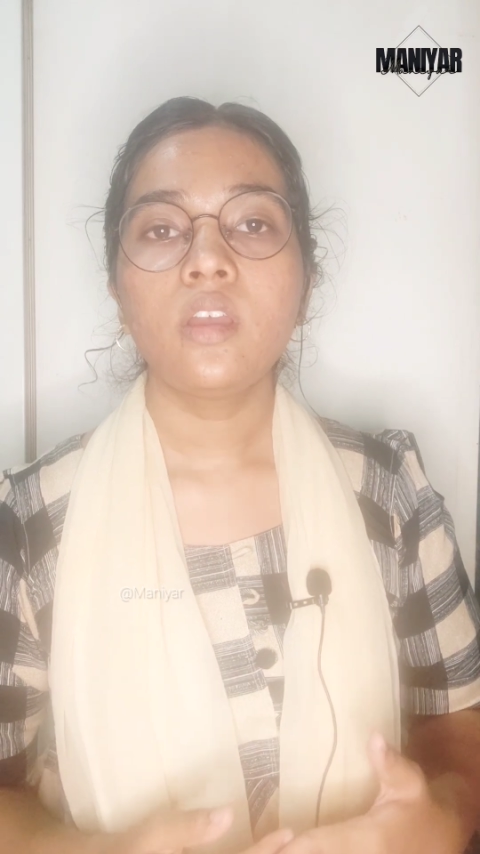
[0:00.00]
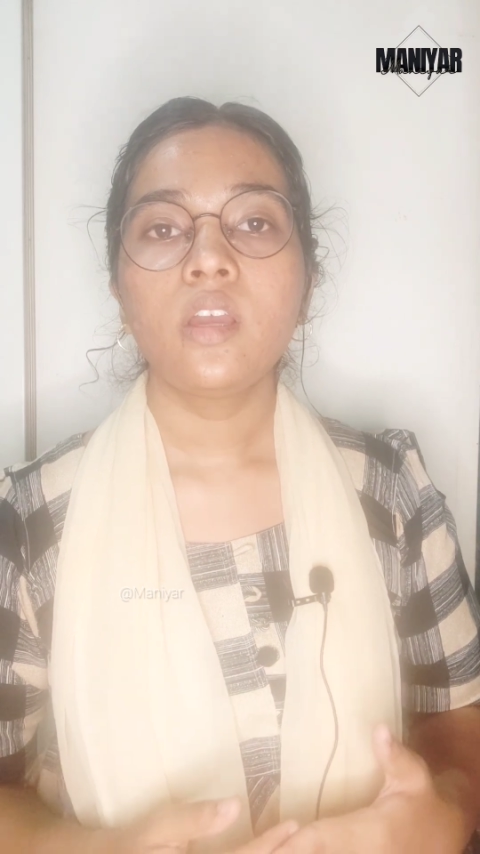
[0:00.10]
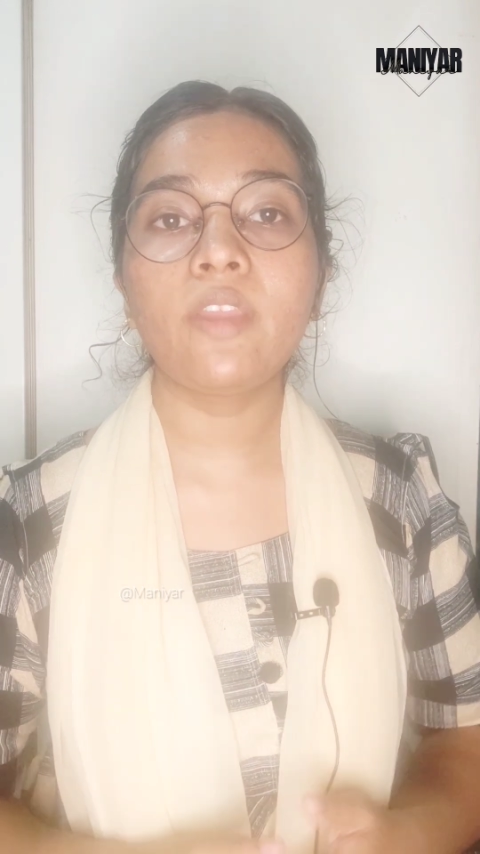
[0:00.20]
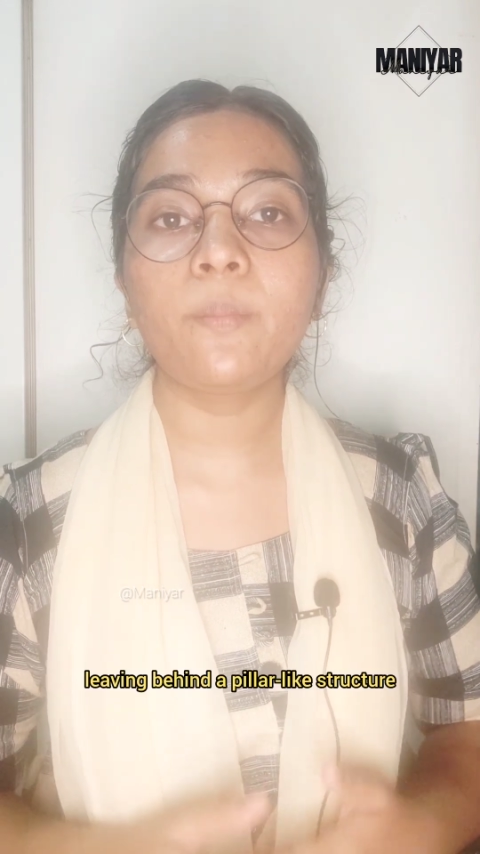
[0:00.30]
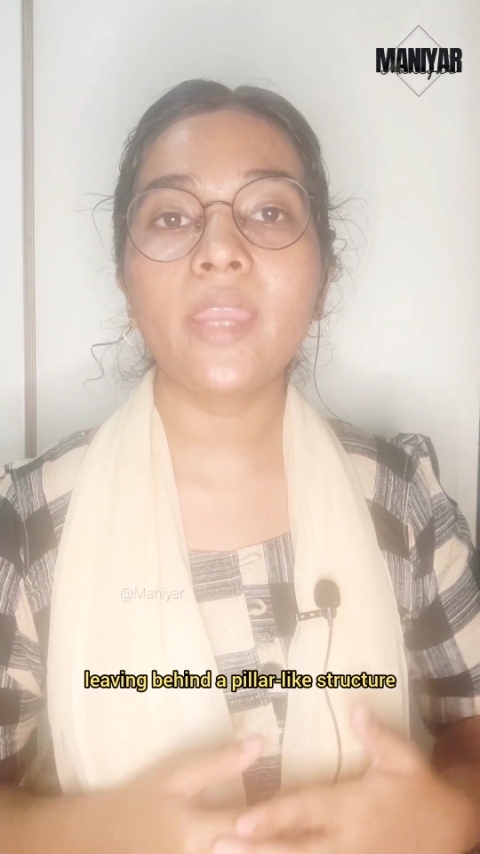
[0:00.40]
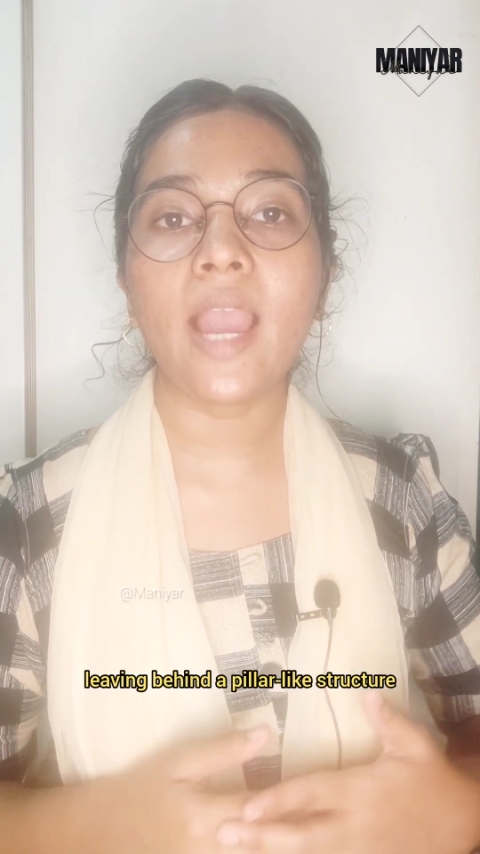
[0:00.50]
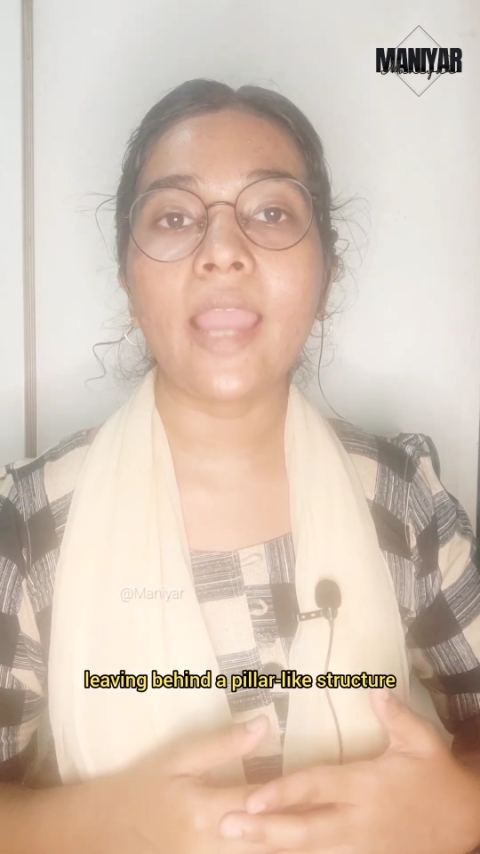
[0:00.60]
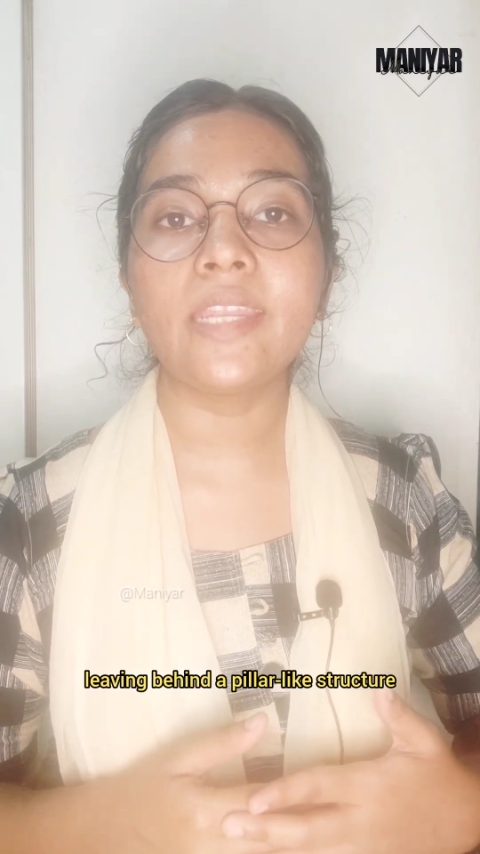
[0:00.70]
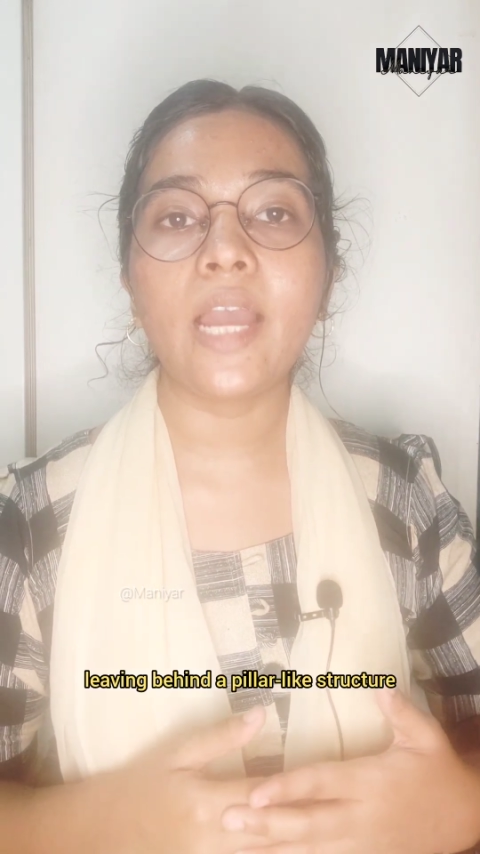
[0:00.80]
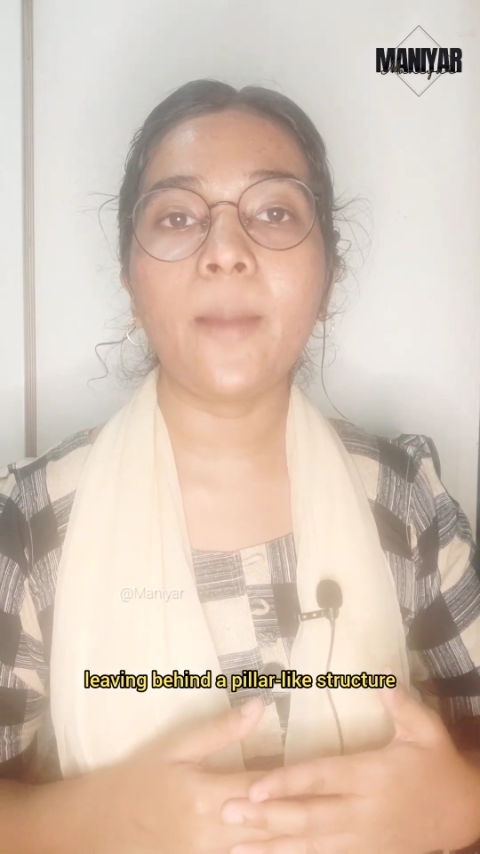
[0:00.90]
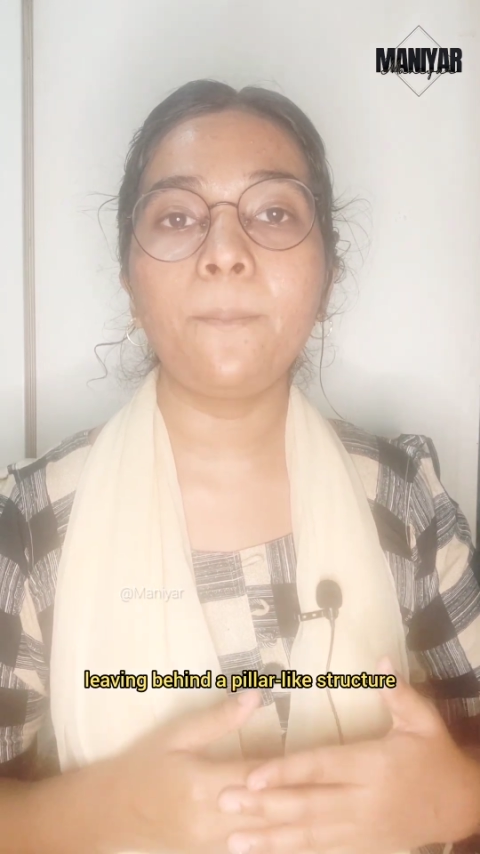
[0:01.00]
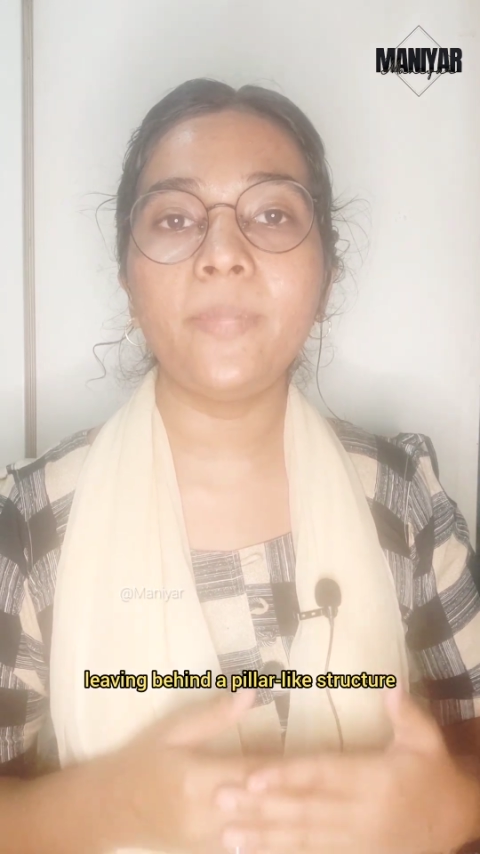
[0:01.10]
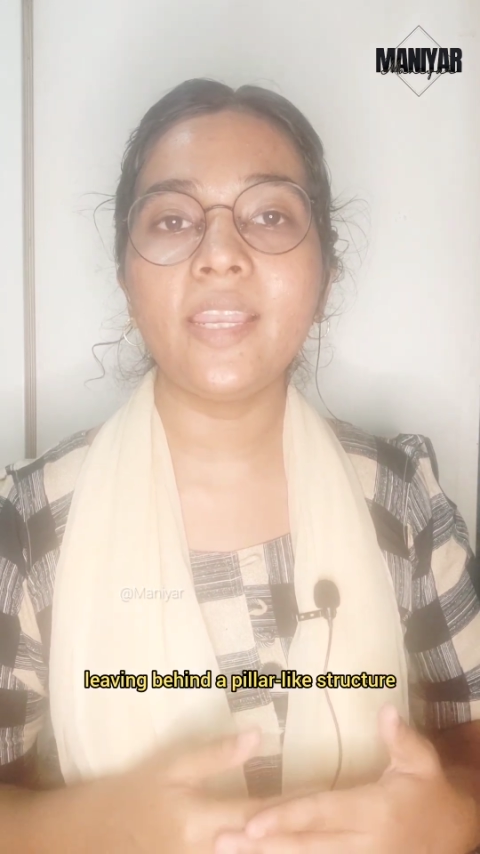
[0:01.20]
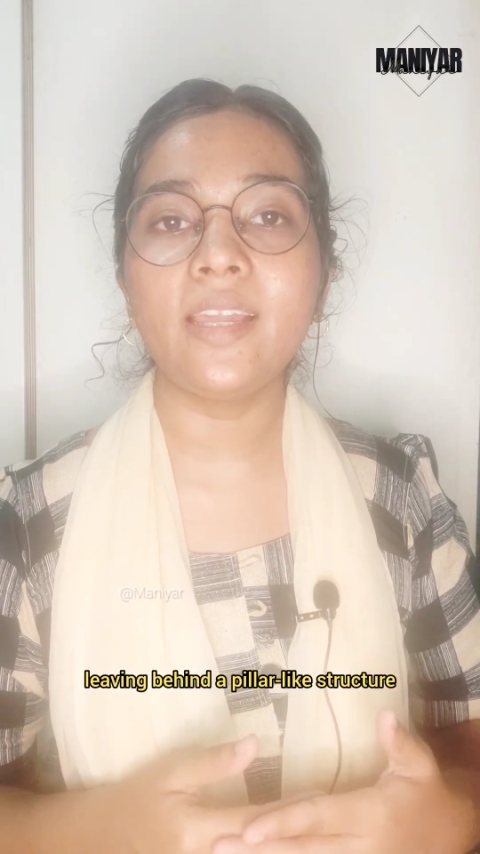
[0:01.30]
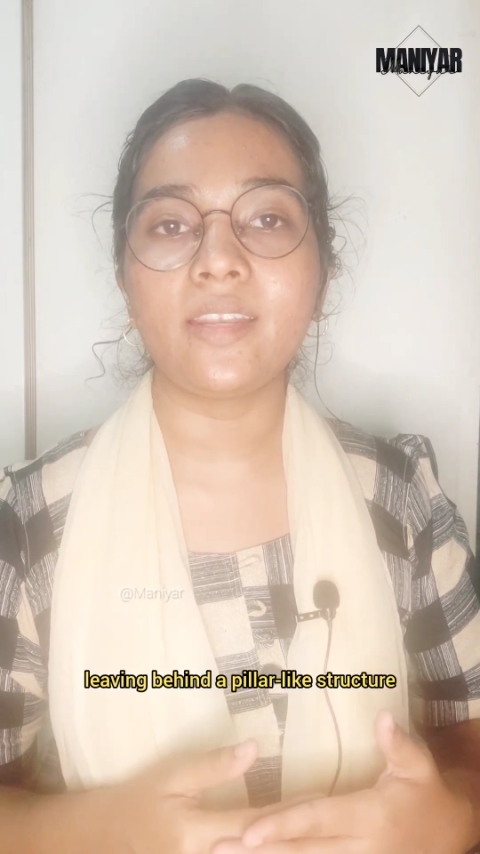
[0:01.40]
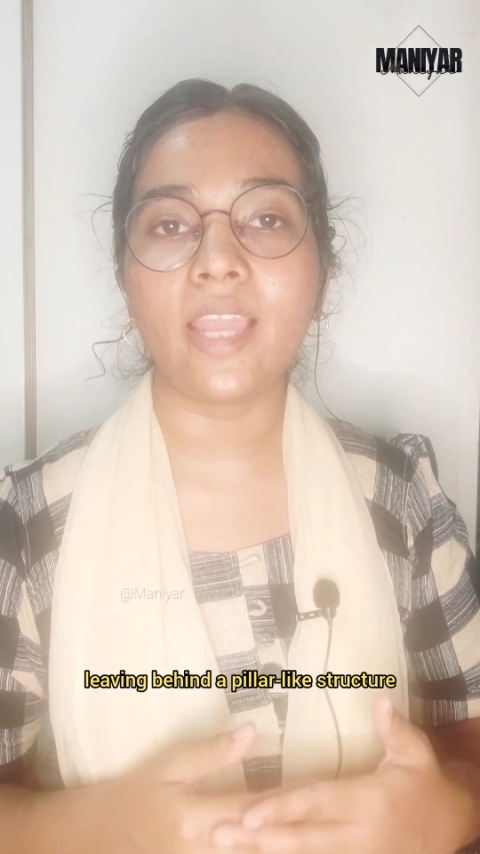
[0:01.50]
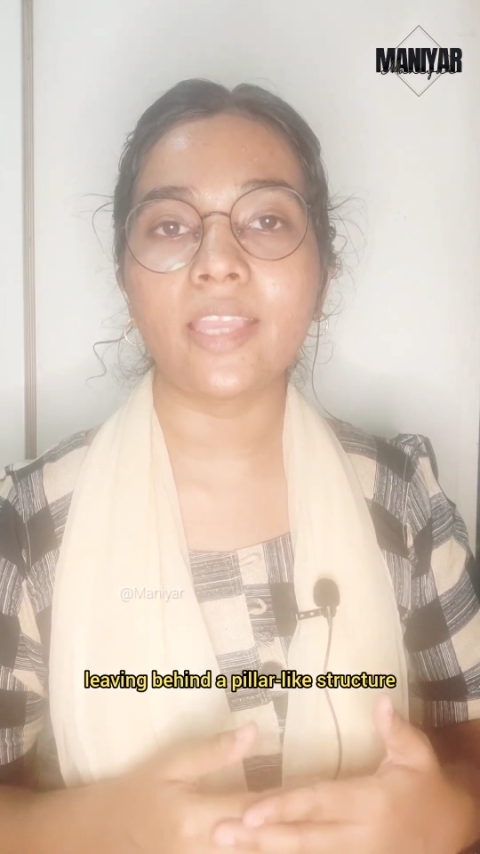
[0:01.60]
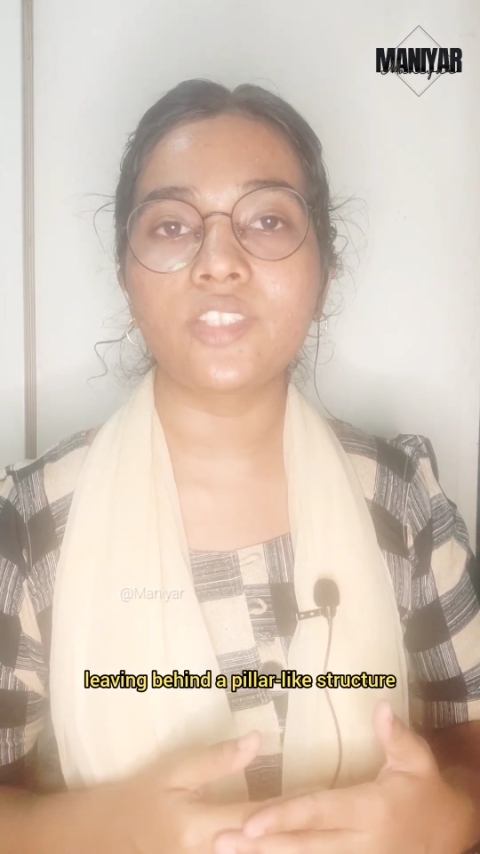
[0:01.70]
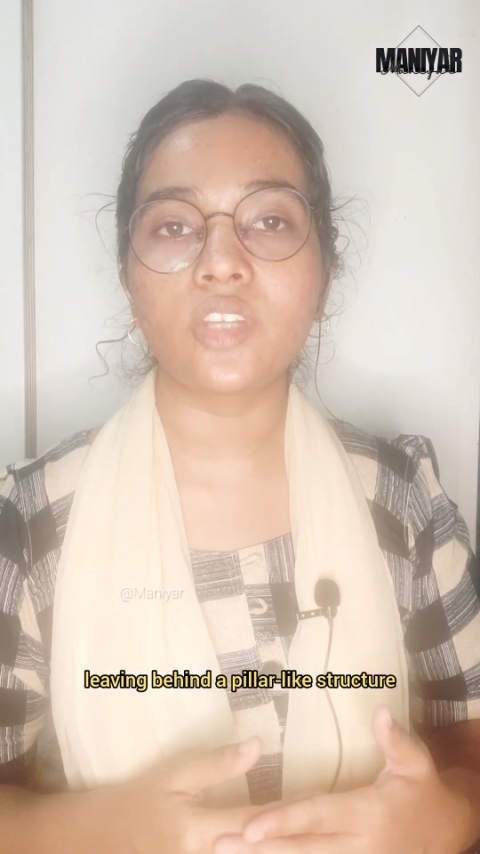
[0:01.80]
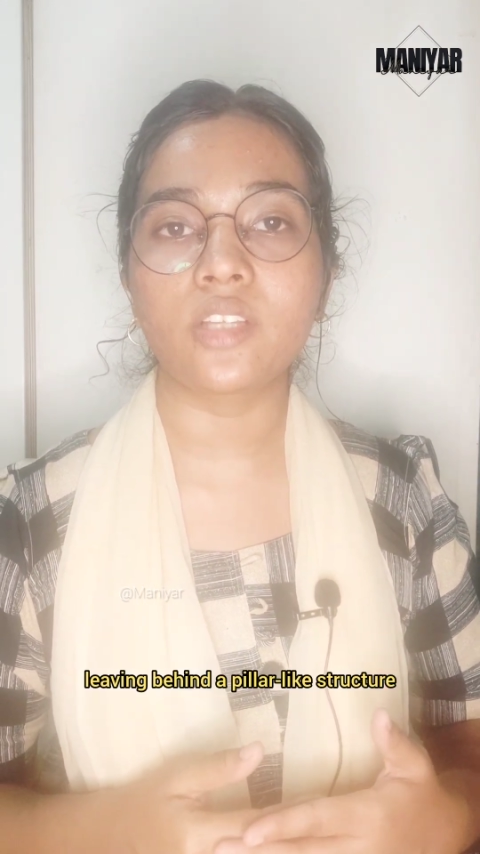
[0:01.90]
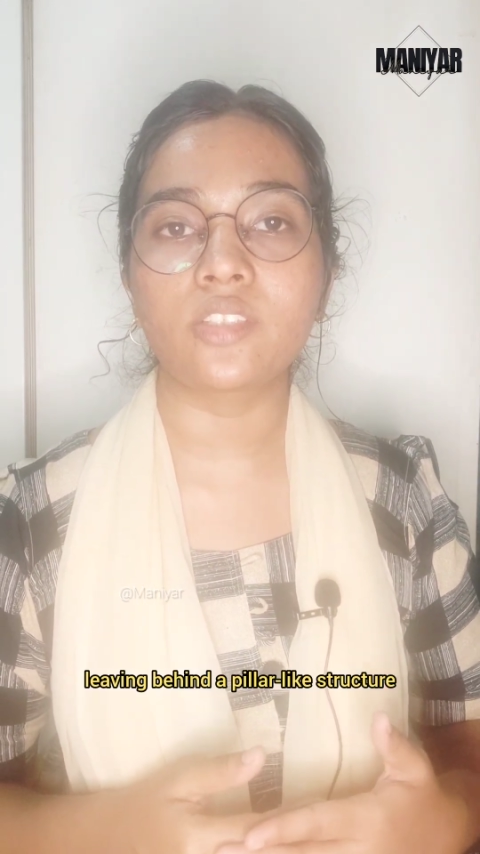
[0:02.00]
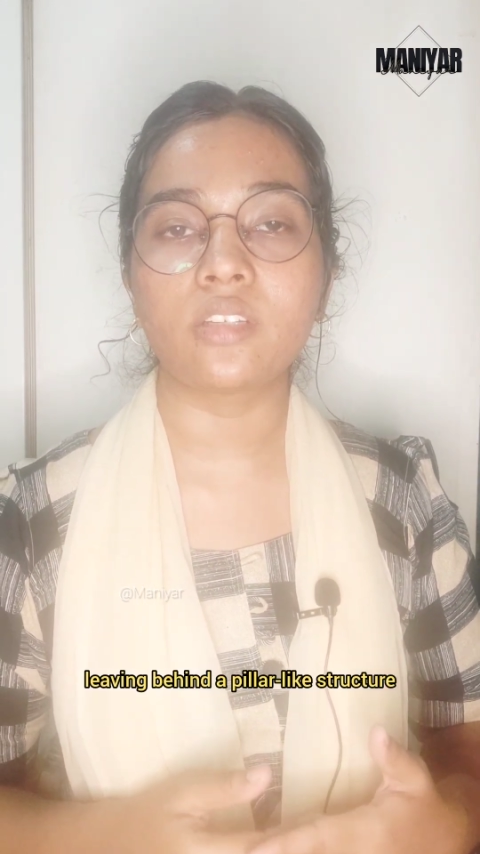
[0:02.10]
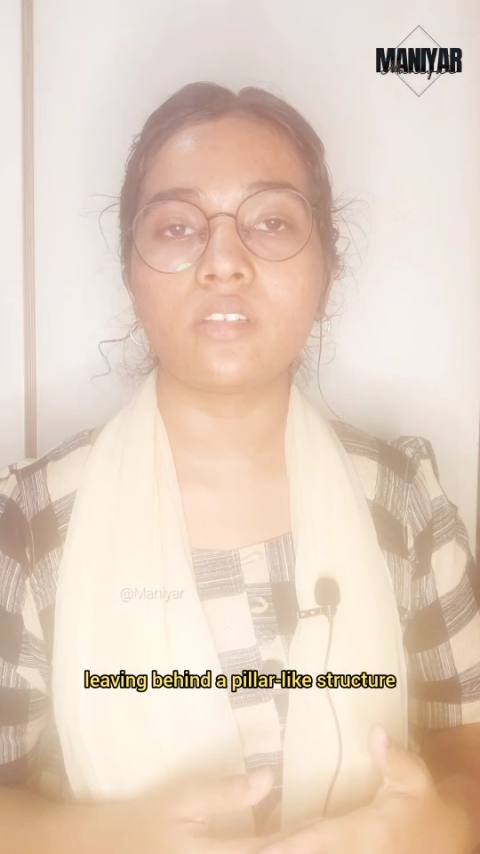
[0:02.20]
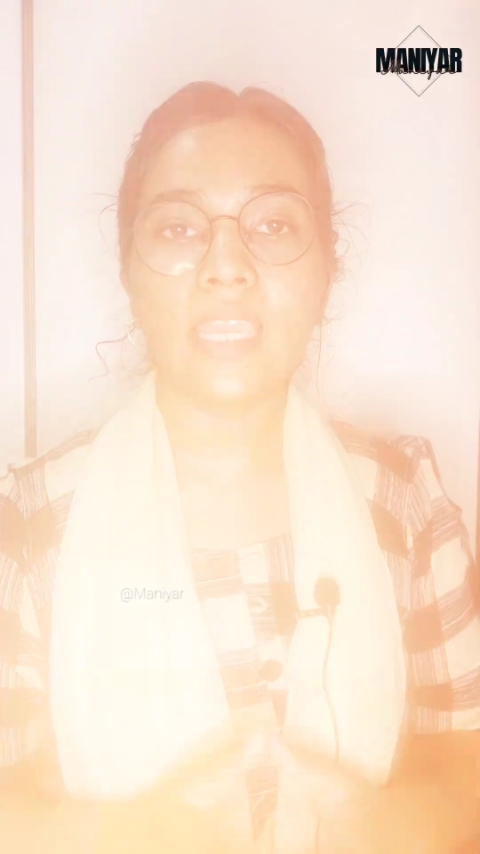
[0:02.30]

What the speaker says: leaving behind a pillar-like structure.